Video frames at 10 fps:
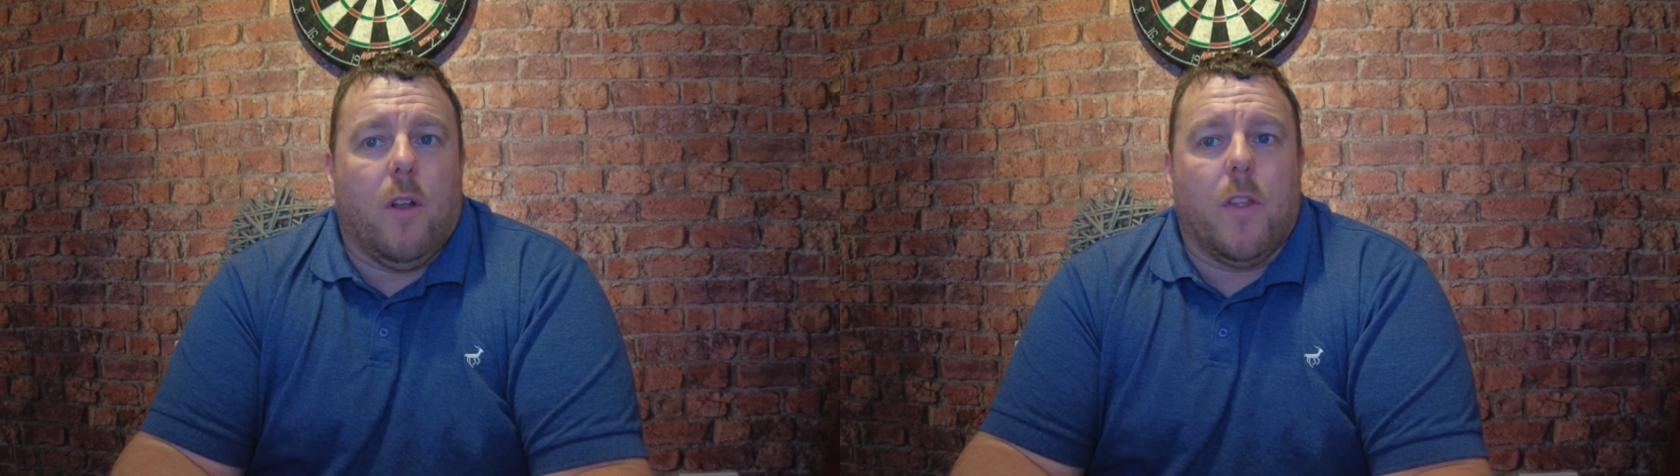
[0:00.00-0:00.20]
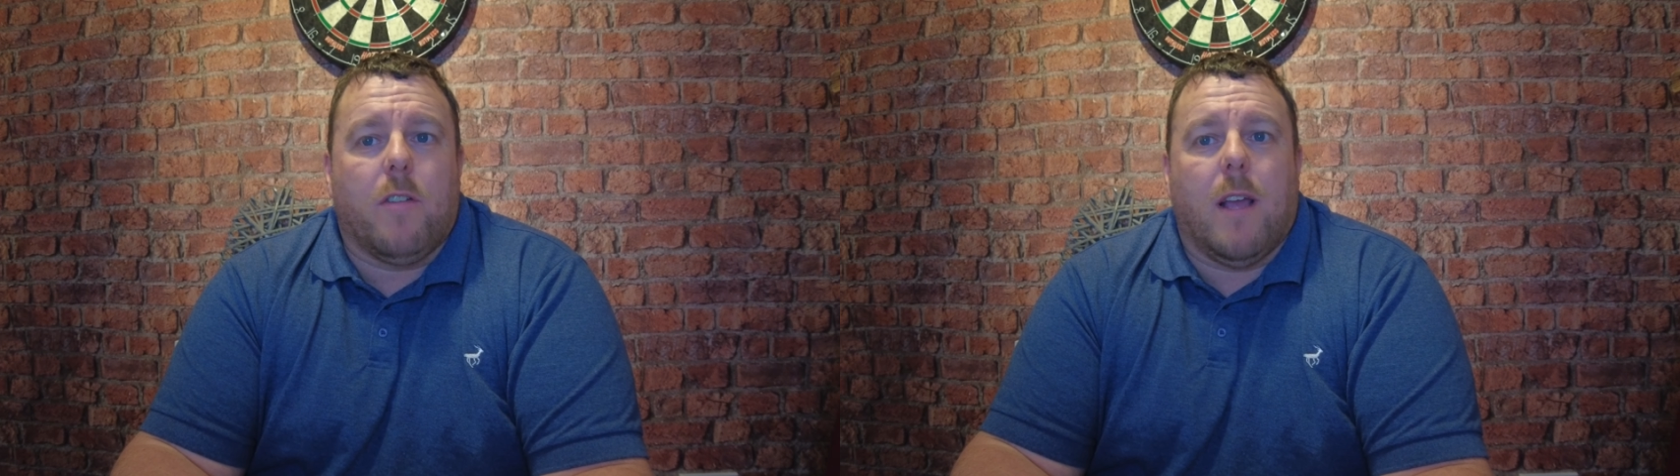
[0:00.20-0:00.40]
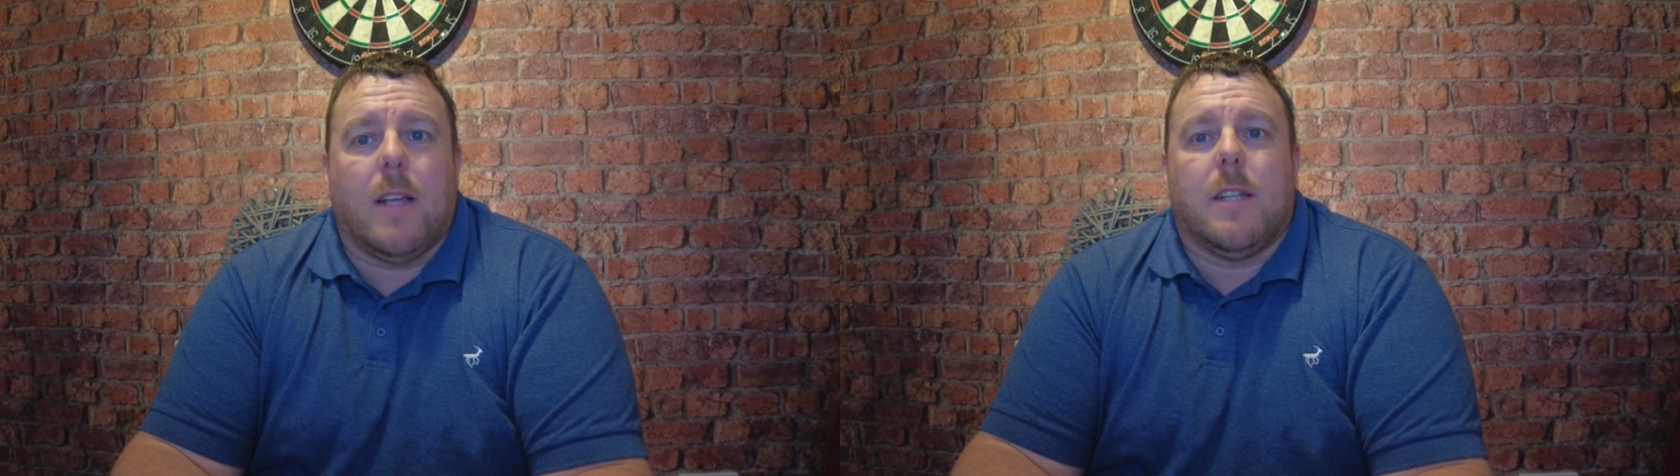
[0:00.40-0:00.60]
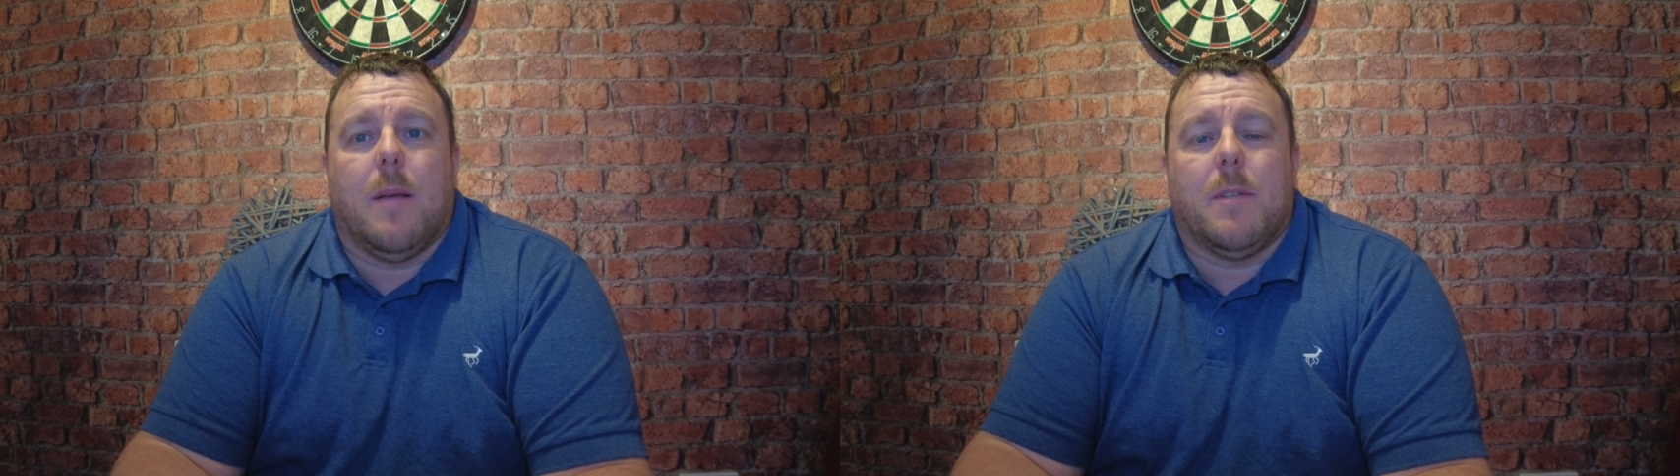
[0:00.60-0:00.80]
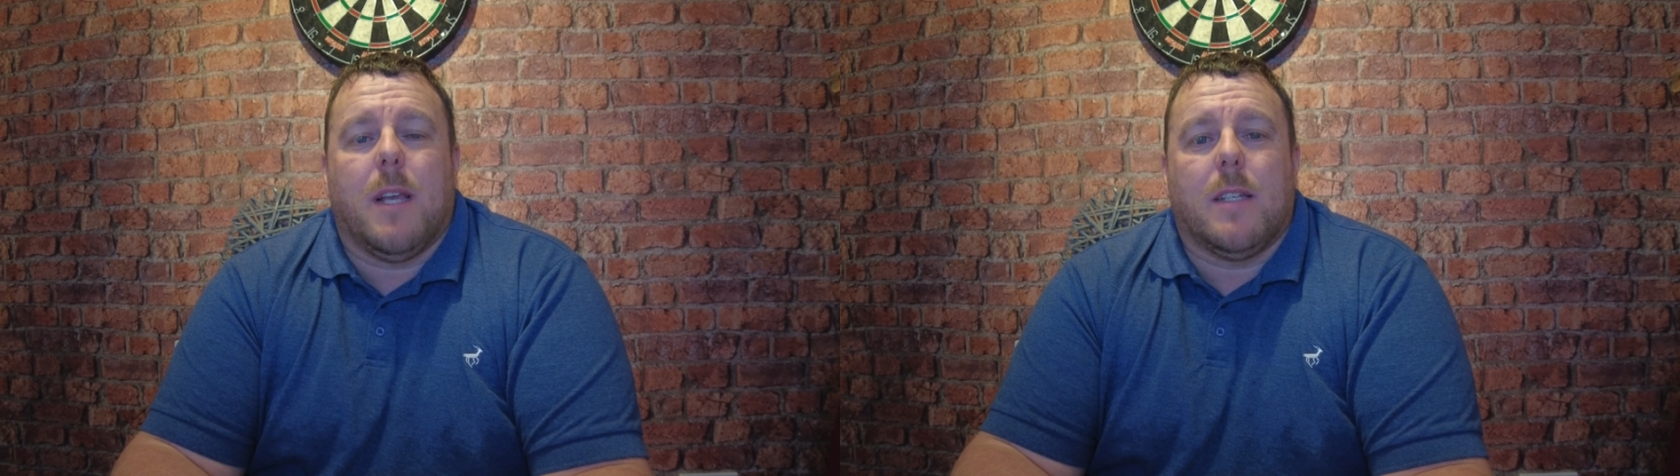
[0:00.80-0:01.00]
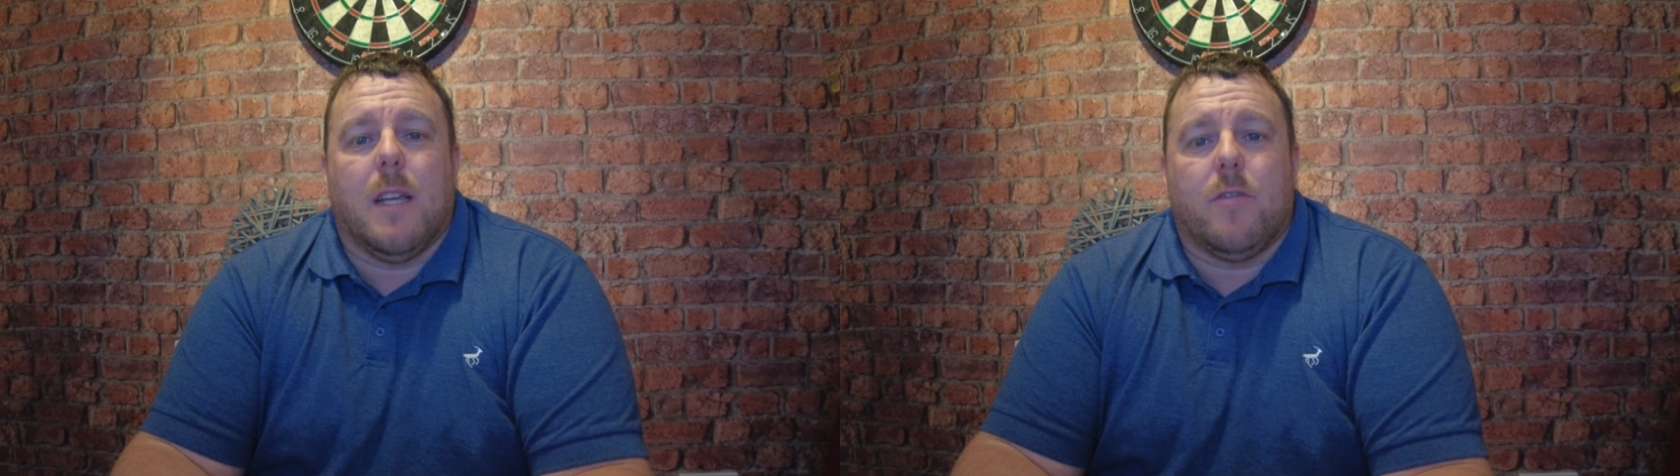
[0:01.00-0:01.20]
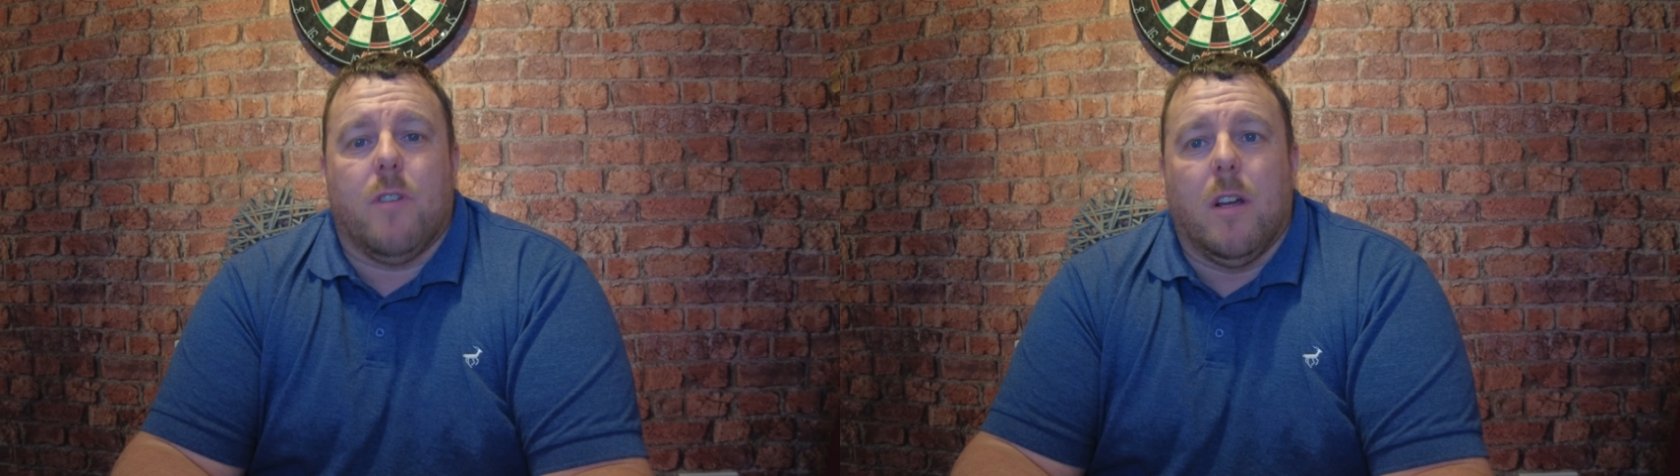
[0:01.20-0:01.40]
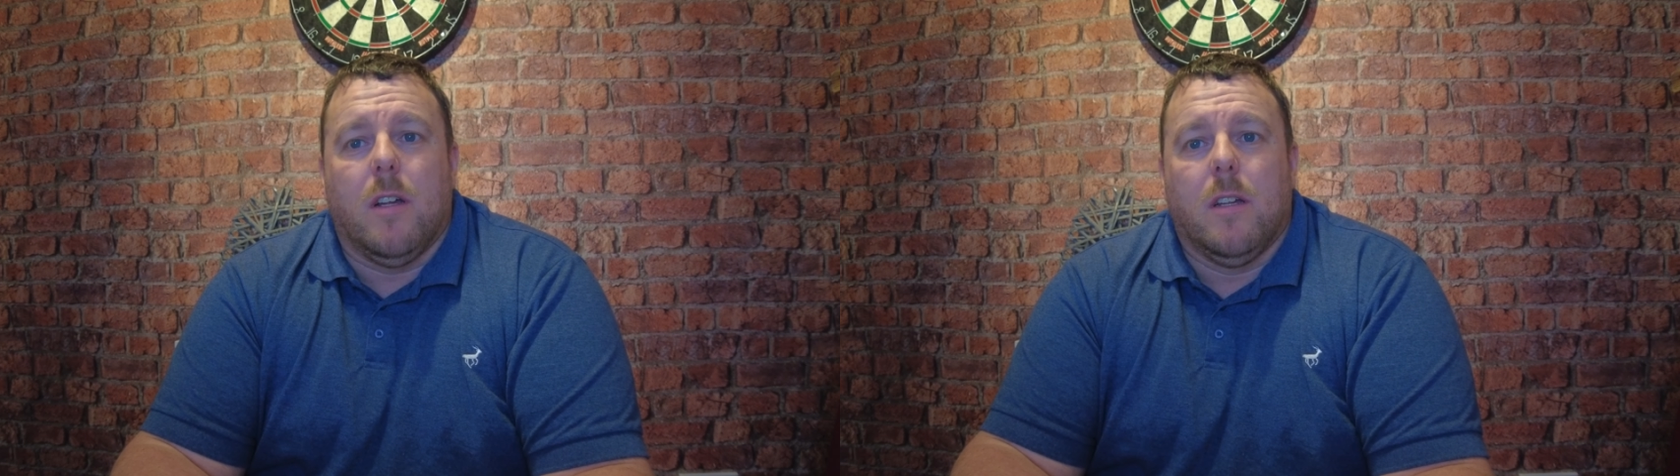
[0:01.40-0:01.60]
the correct steps, etc.